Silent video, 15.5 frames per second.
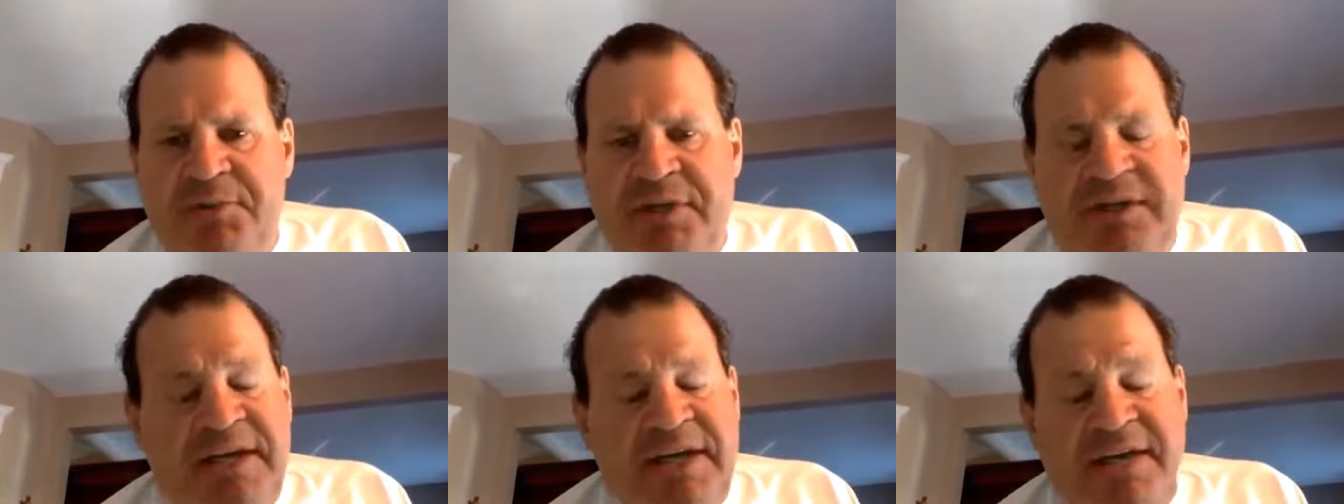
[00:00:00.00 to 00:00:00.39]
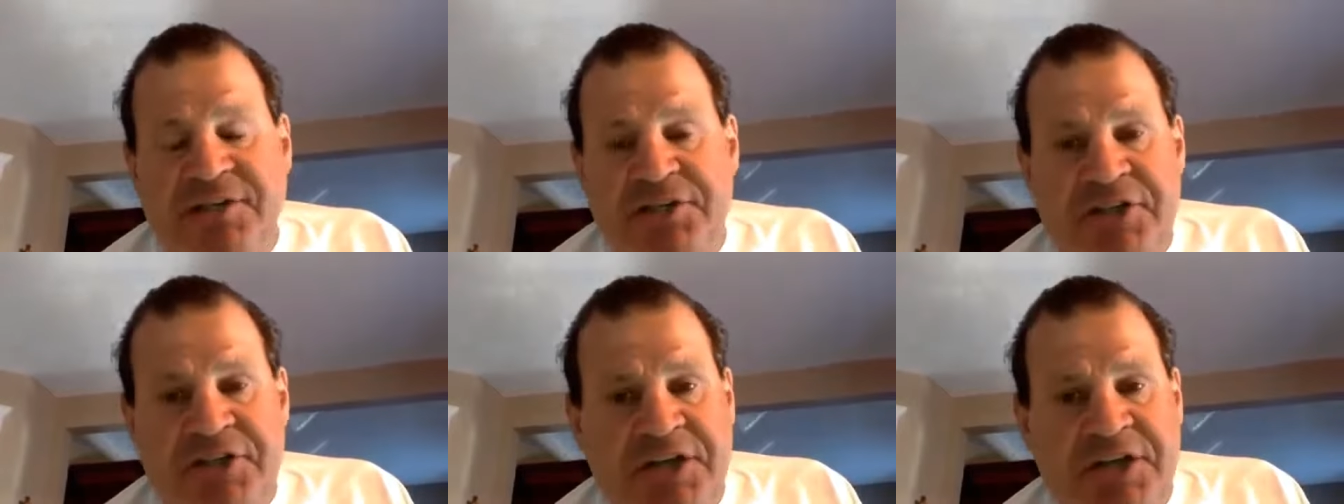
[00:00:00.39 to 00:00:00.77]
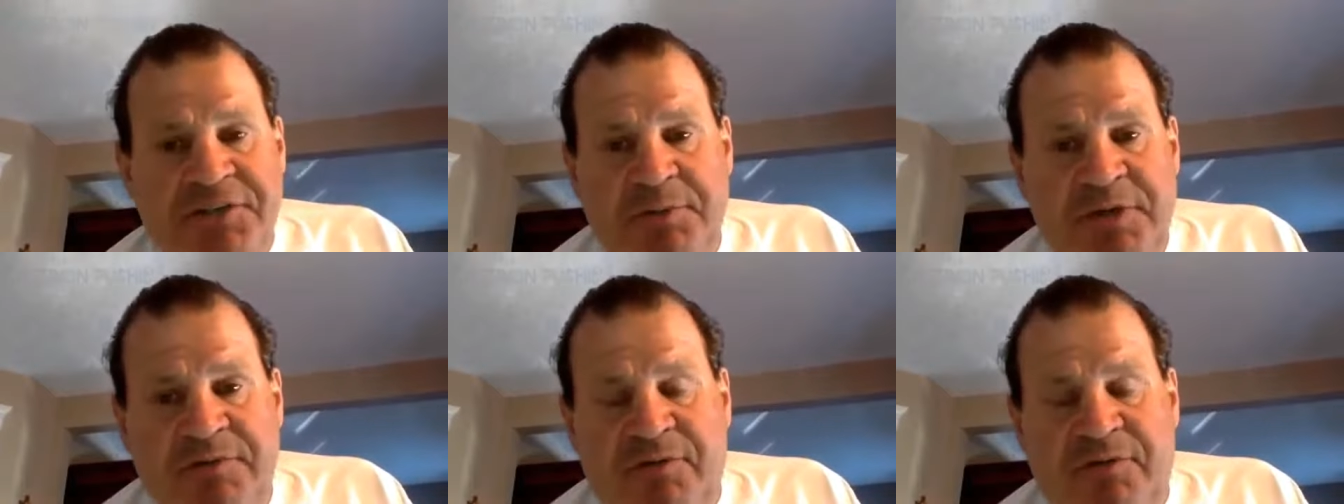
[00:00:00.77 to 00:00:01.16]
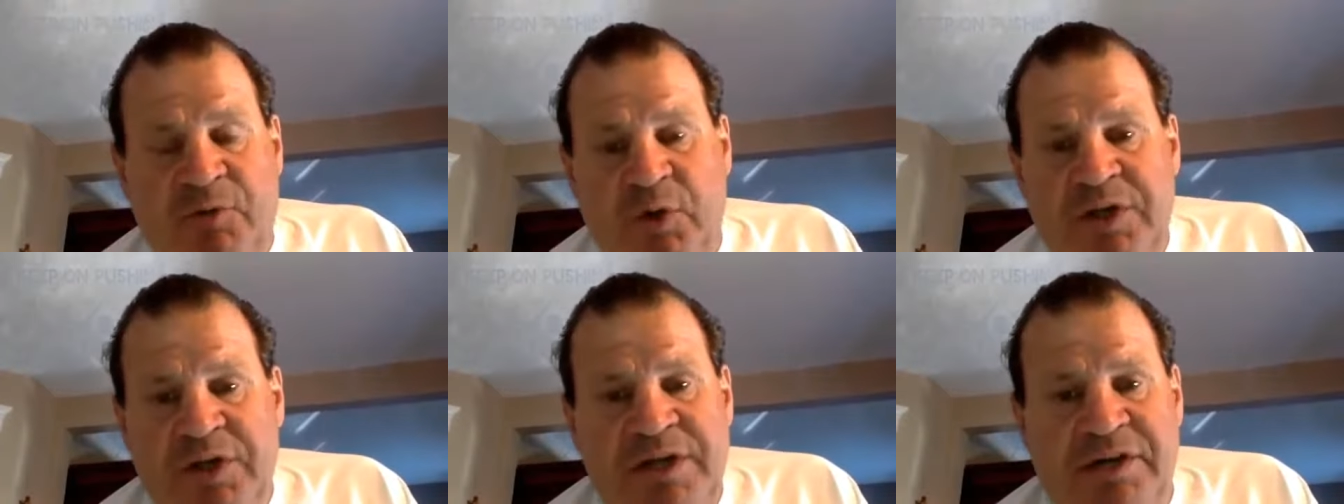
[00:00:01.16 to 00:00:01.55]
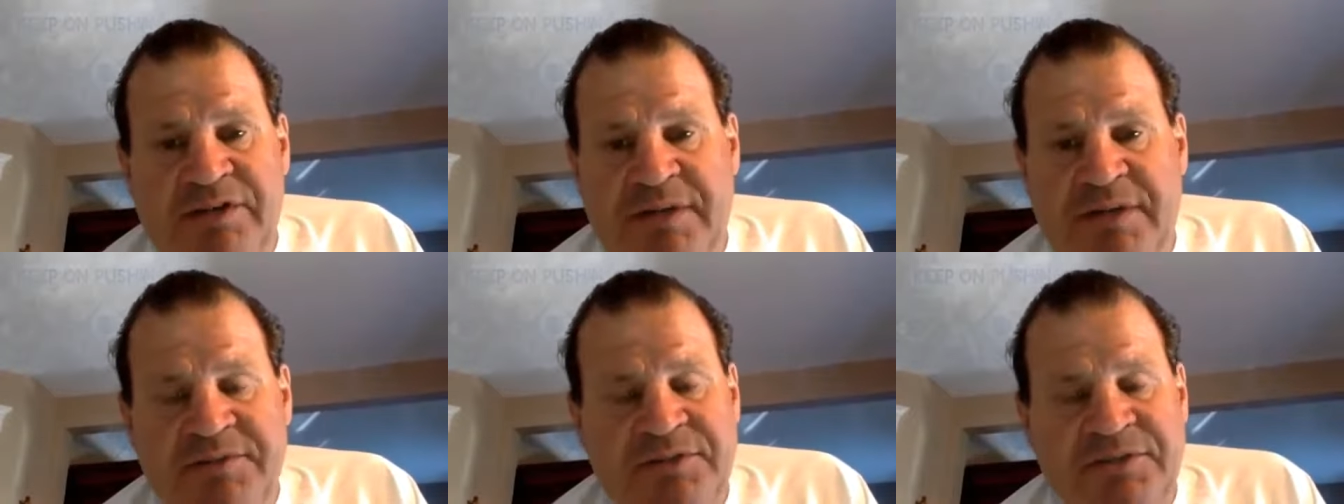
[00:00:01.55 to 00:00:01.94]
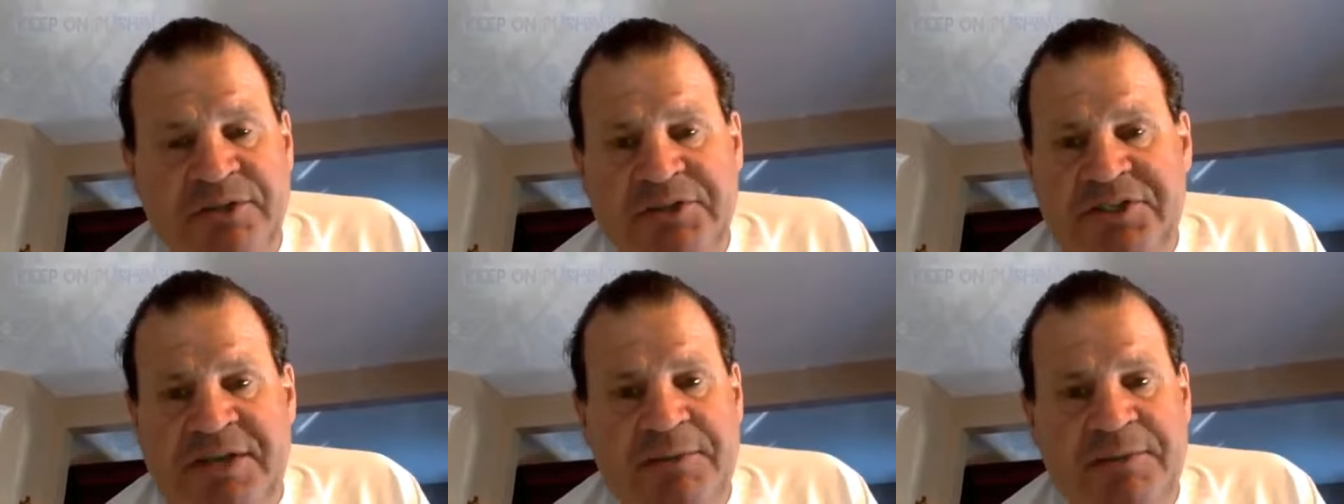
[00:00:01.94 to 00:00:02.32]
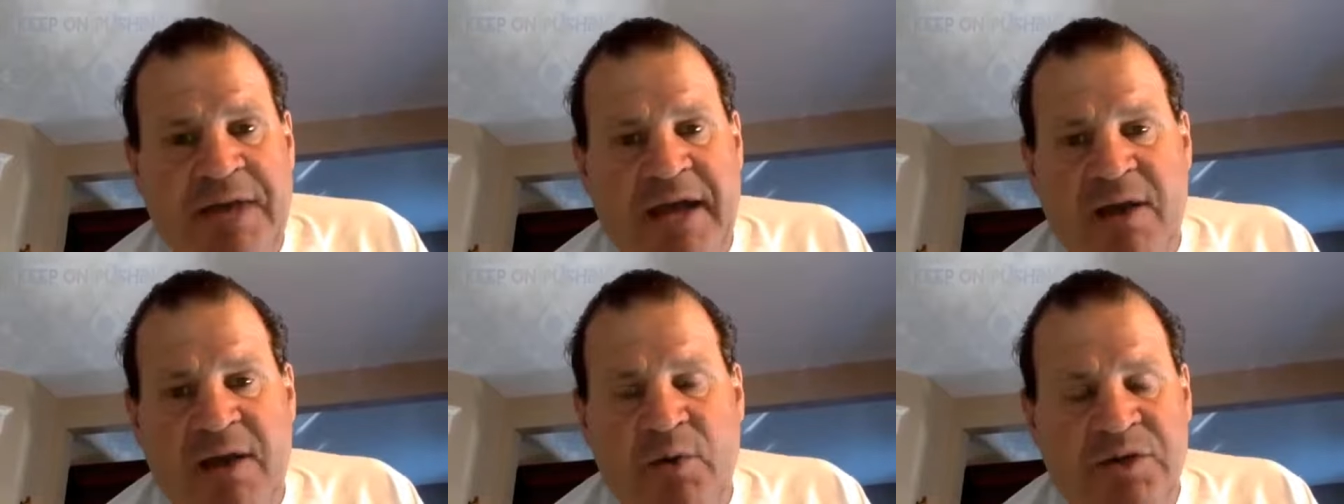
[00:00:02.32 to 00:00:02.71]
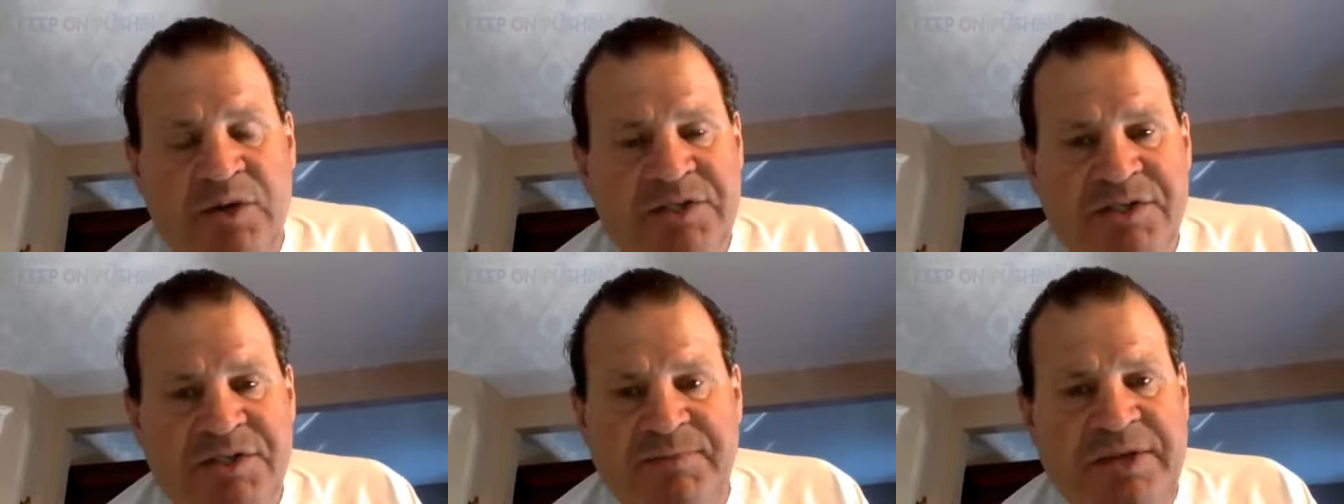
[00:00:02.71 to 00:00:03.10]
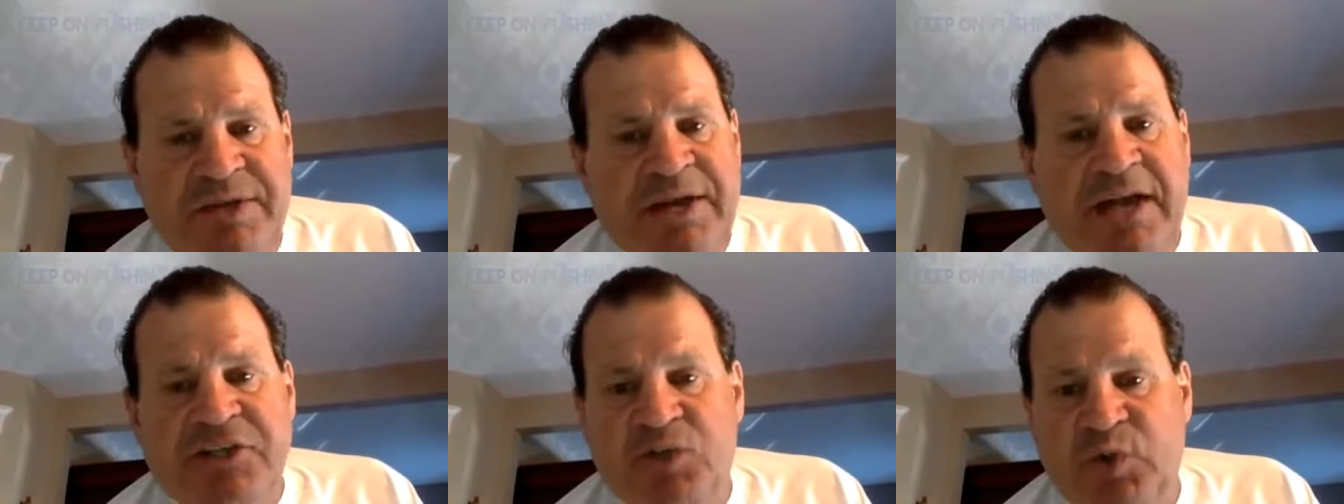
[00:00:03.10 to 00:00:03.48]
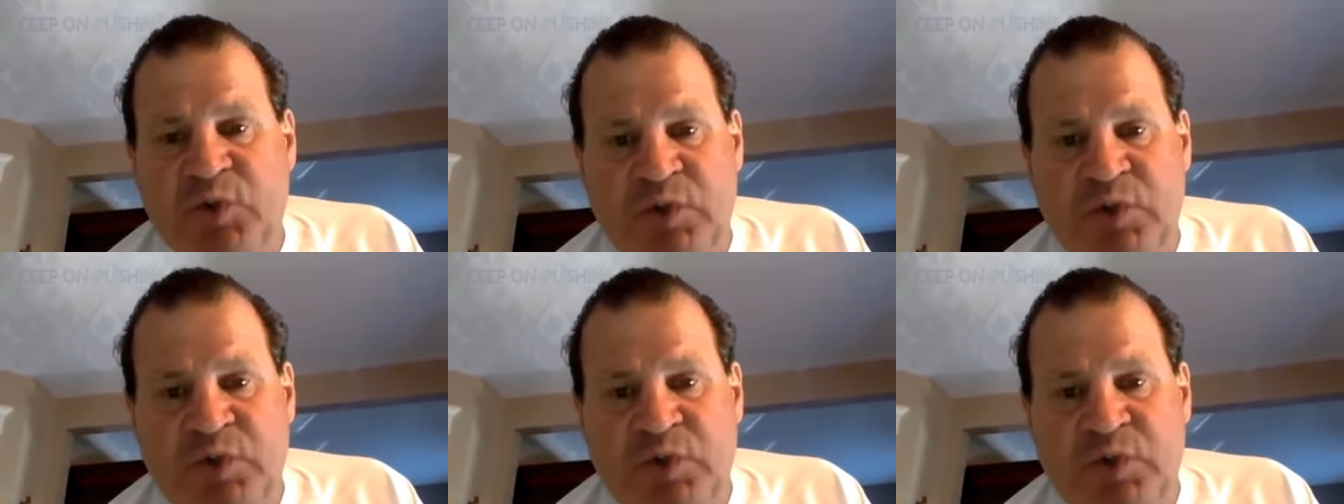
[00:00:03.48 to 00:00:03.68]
And it hasn't changed me in 40 years. I'm still the same guy I was in high school.